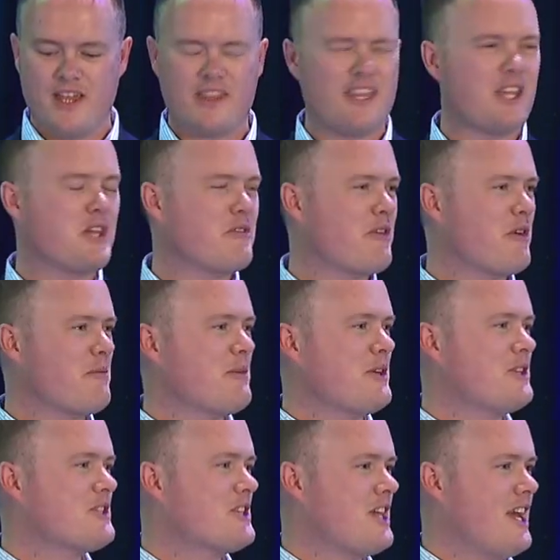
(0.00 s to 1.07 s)
Thank you very
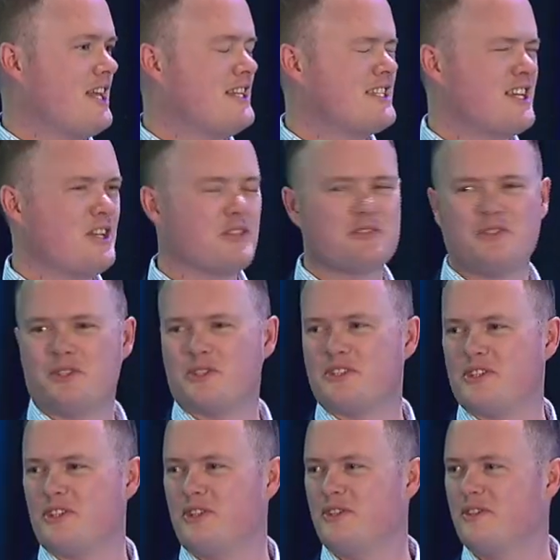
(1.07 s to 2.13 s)
much, and I look forward
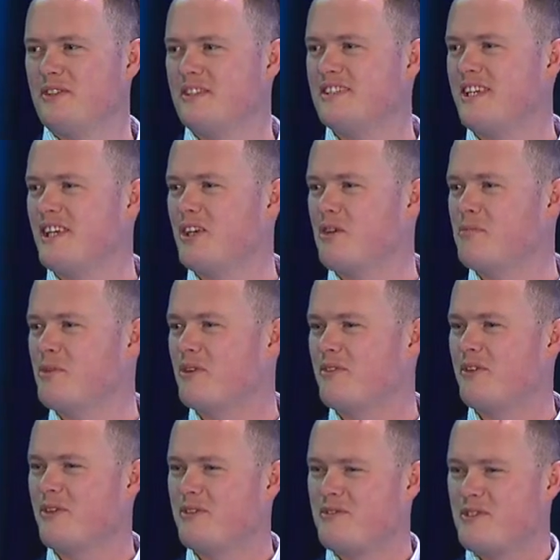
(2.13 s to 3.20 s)
to seeing more of
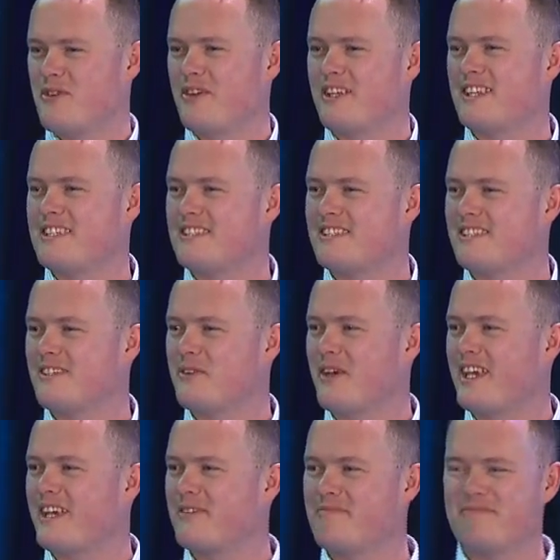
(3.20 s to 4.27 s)
you during this
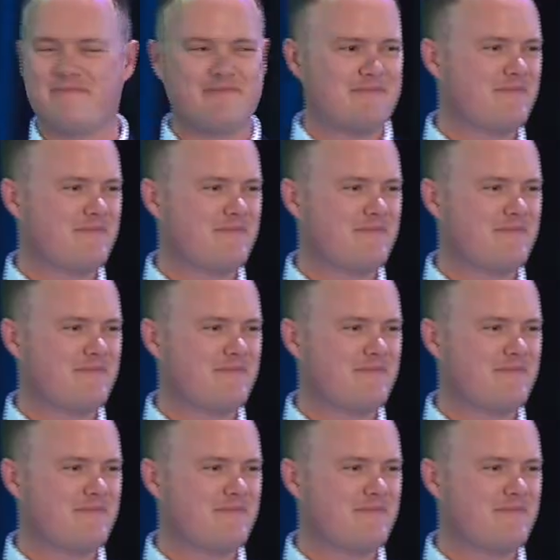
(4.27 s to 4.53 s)
week.